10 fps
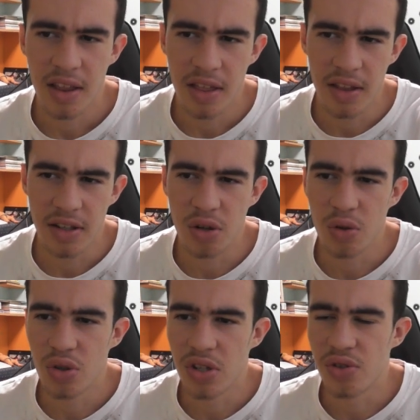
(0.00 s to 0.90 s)
this
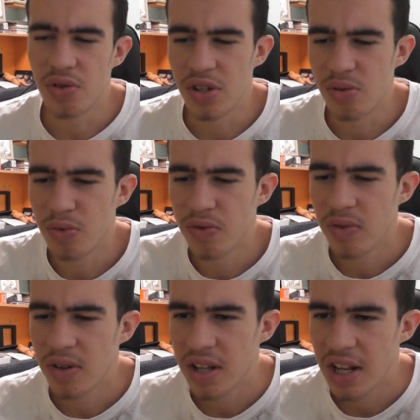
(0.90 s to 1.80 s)
looks a strange move.
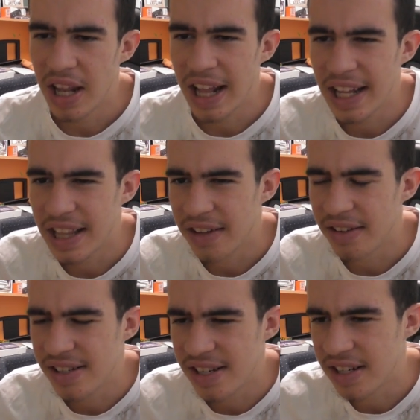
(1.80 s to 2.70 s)
Knight
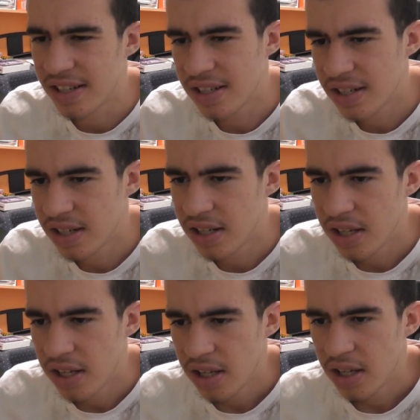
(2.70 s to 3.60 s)
a6.
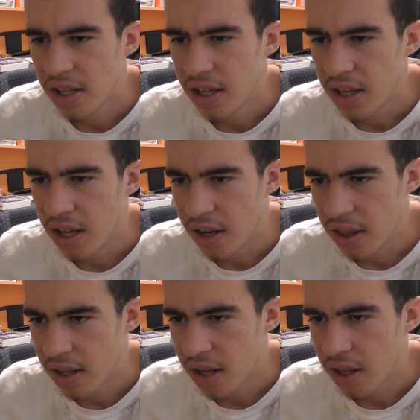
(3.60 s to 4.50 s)
And
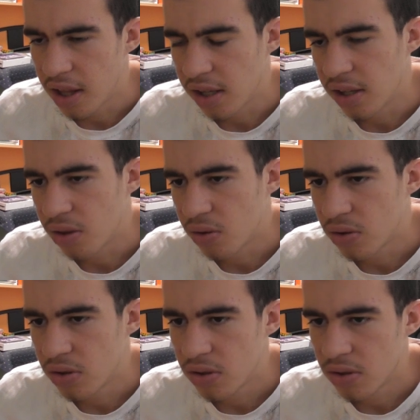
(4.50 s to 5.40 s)
then I
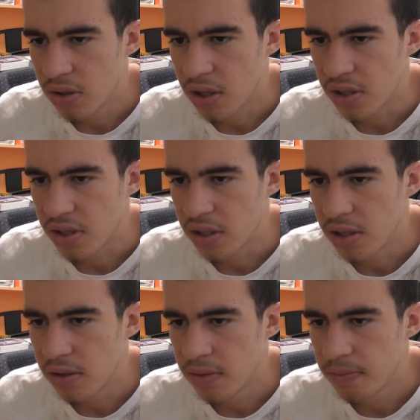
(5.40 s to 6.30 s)
thought, and I
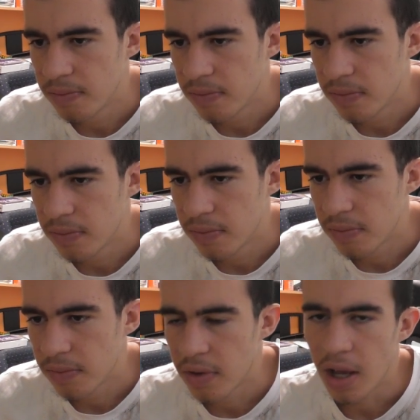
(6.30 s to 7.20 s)
said,
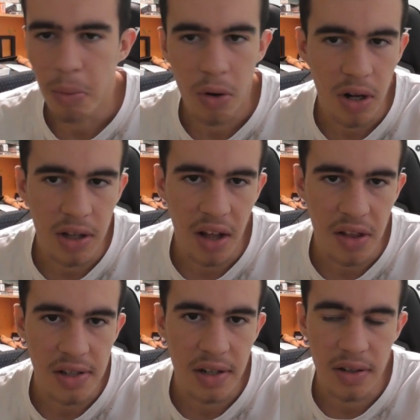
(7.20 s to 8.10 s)
I'm gonna attack the
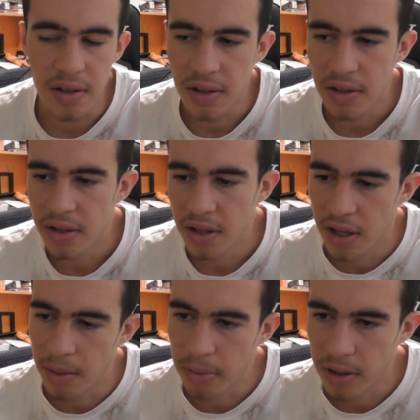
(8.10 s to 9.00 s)
center, and
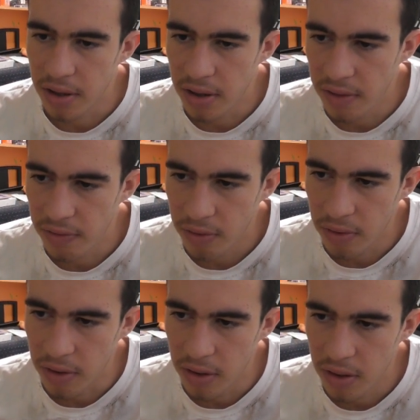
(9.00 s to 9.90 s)
I played
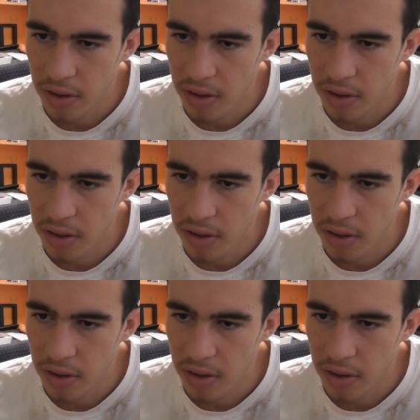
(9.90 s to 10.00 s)
d4.